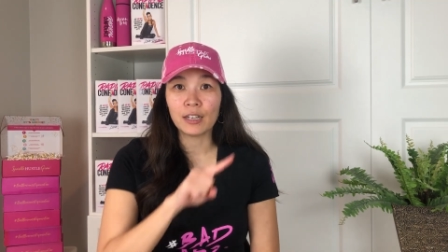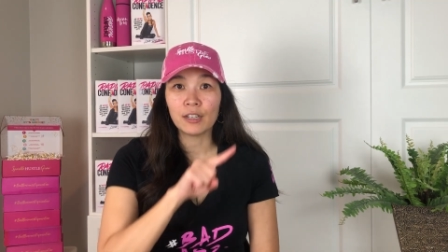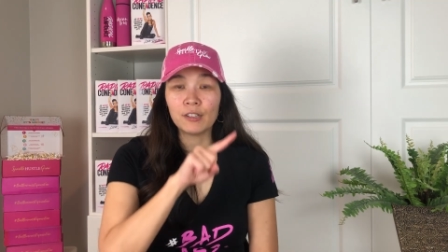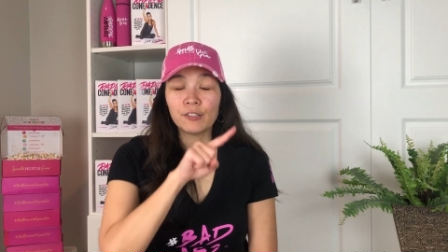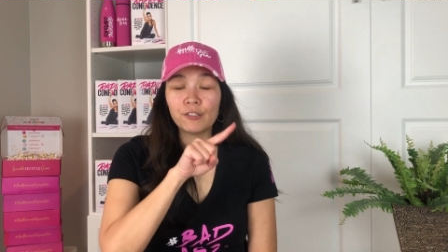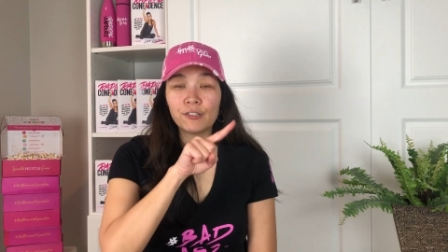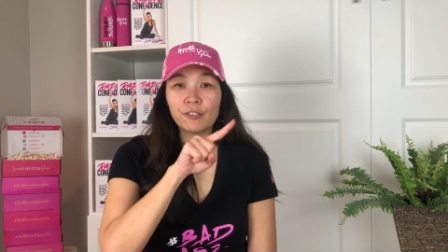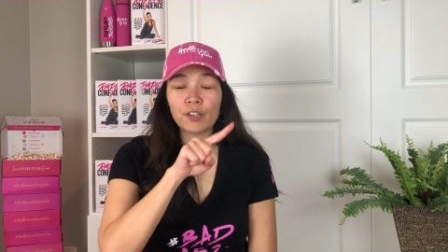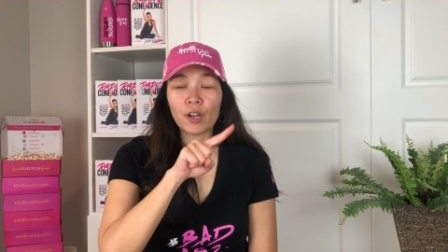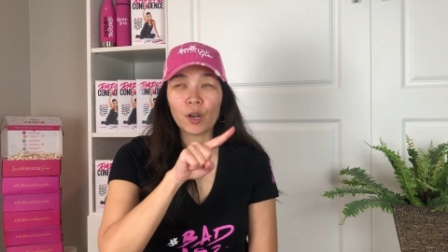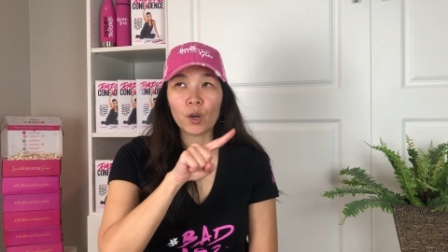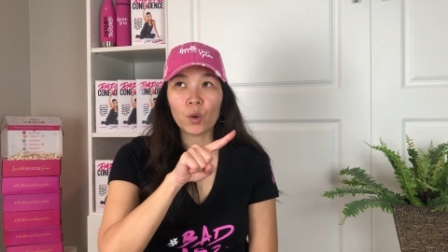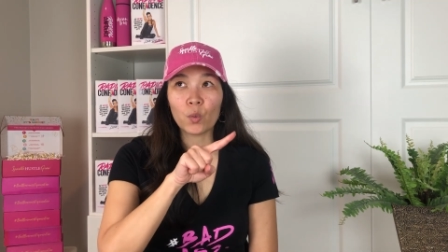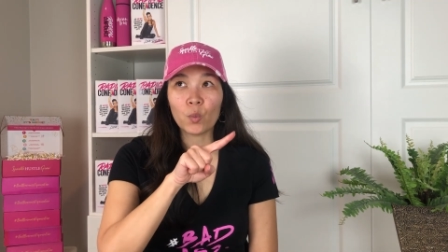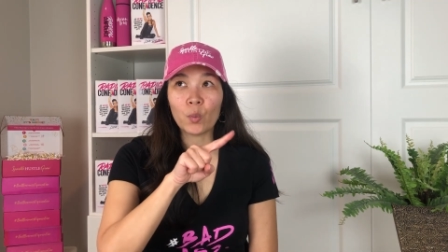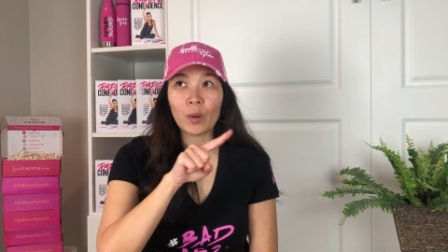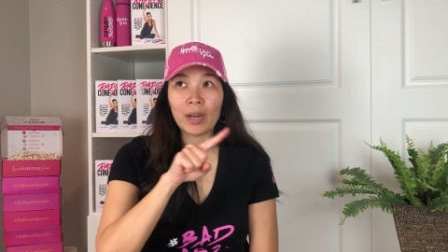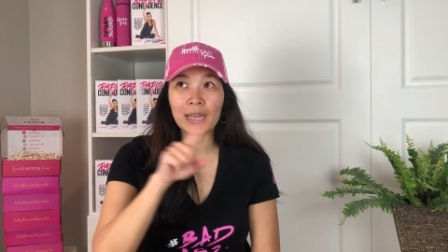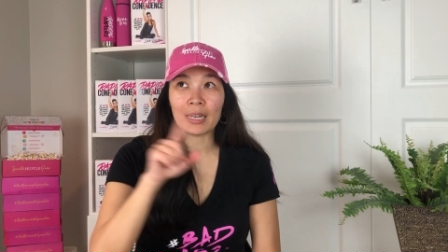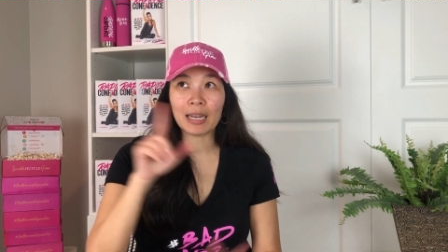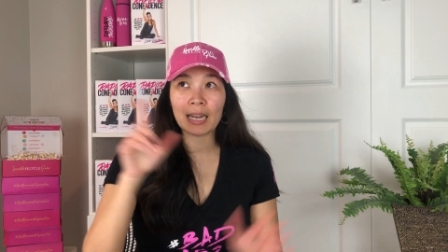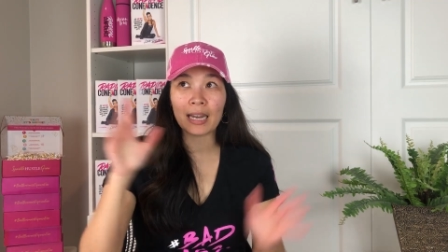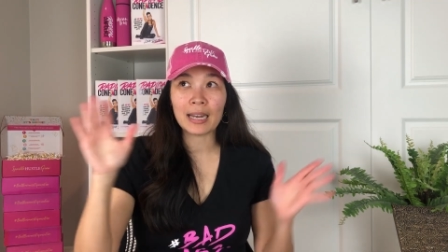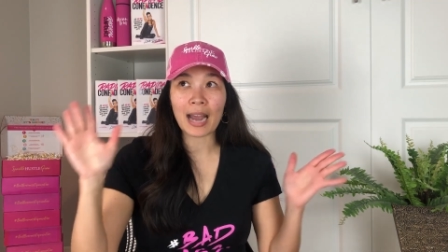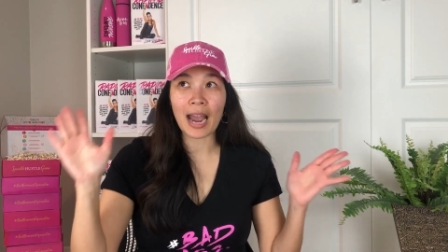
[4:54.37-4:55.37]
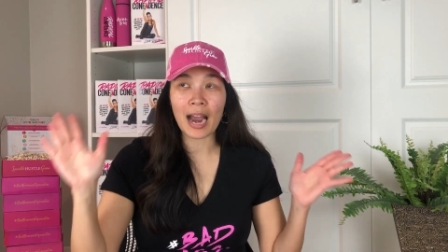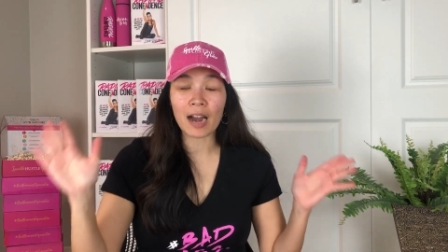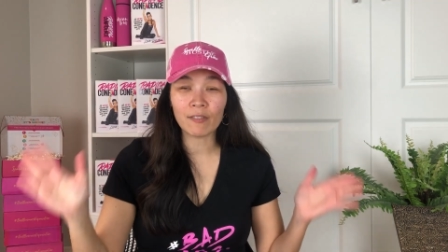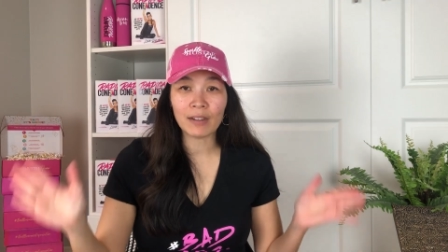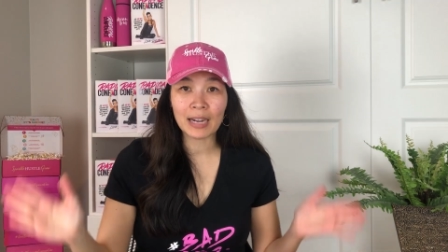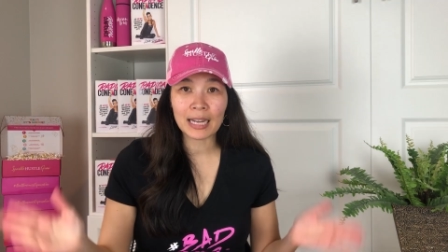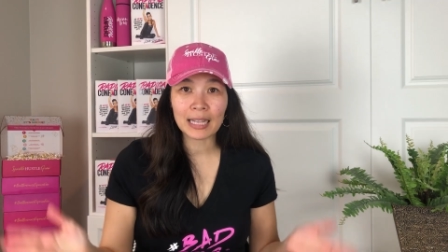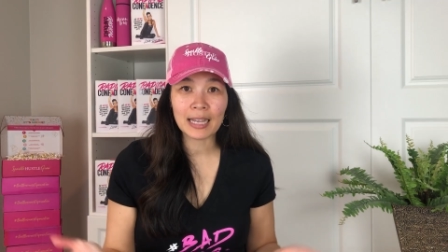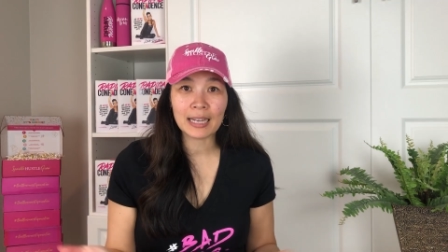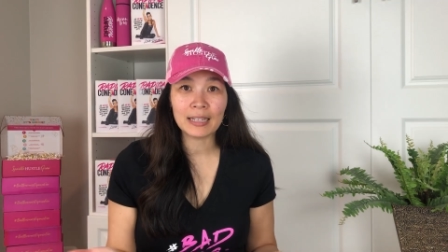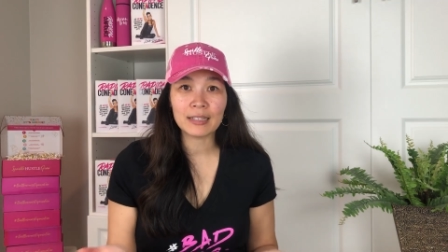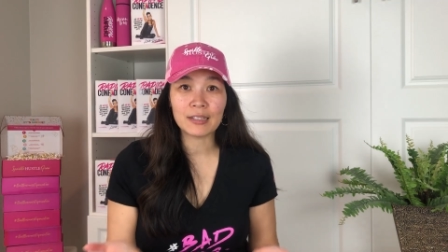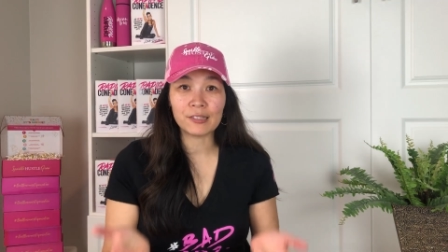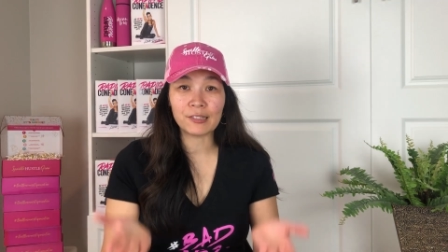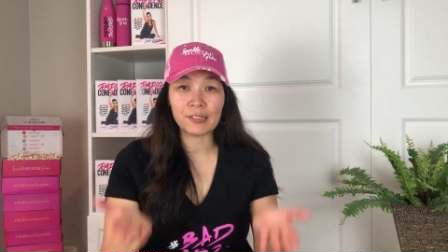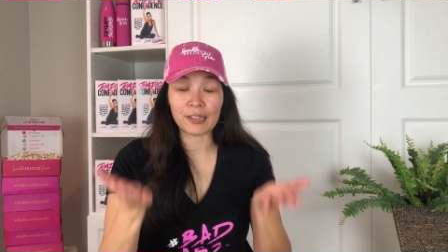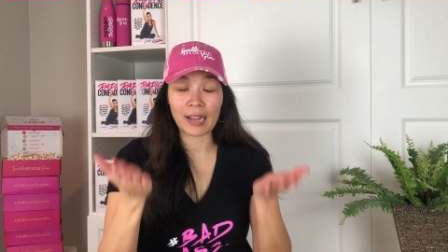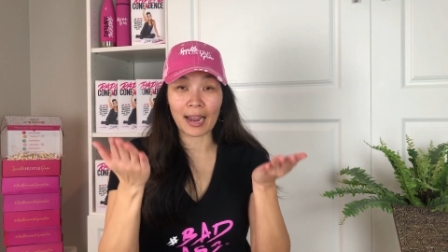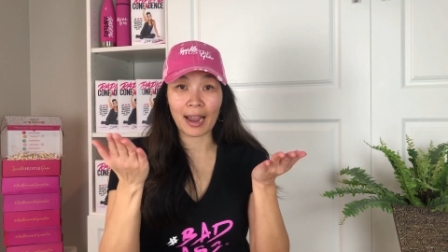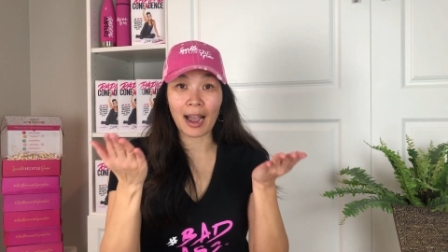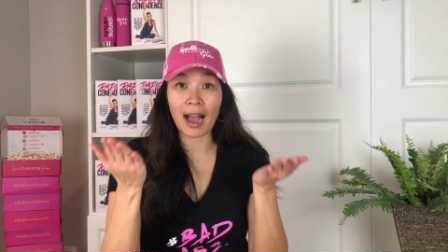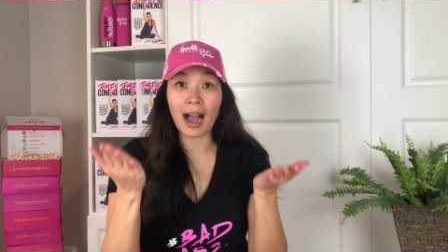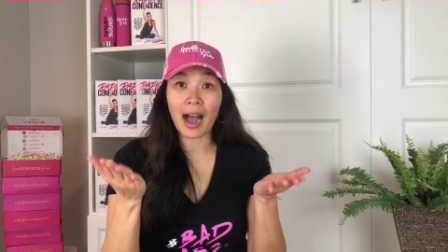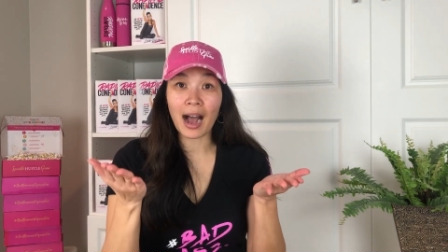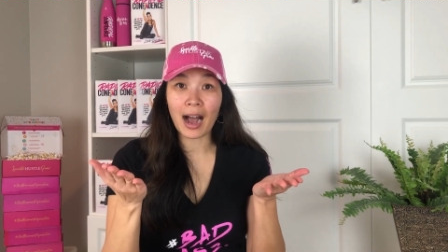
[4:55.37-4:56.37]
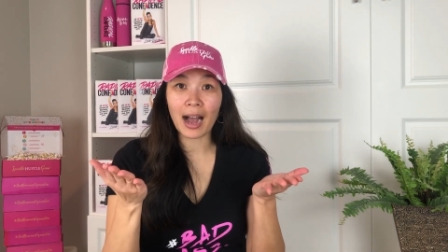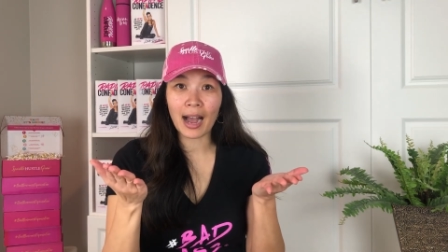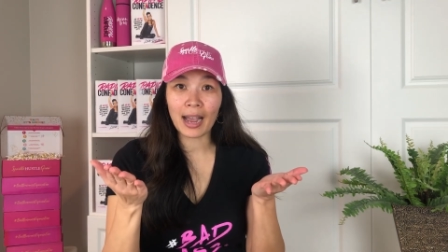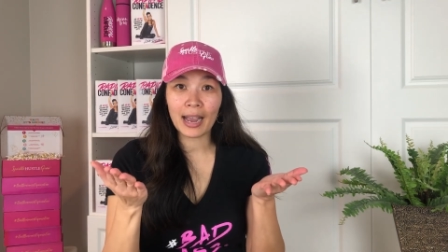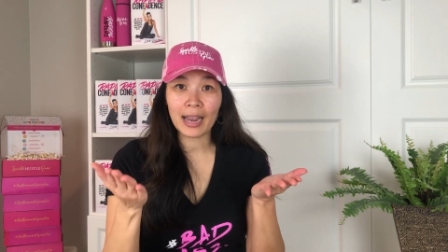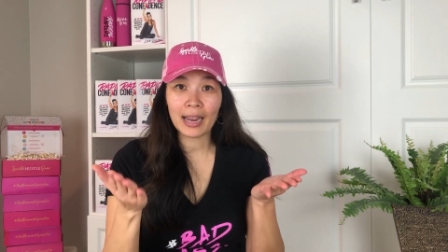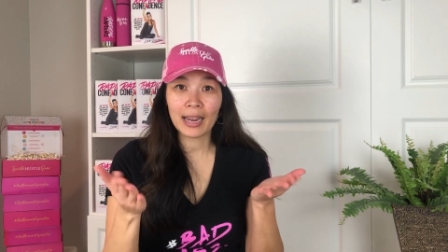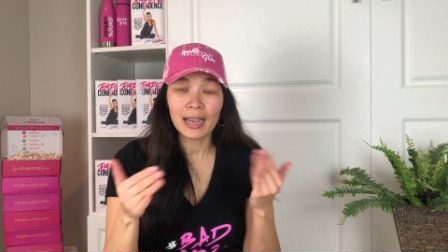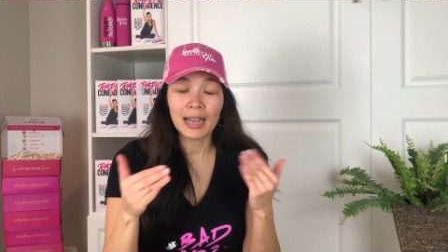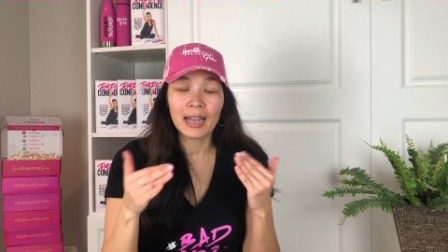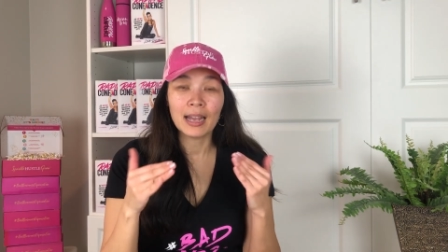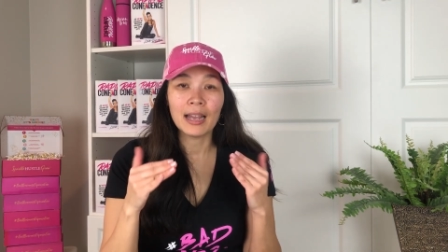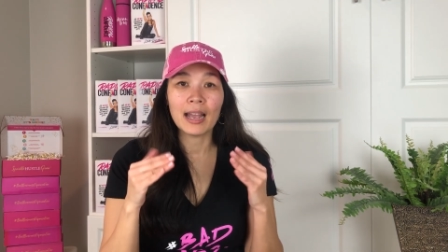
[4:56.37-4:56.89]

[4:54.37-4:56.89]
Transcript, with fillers: So we need everything to stay high,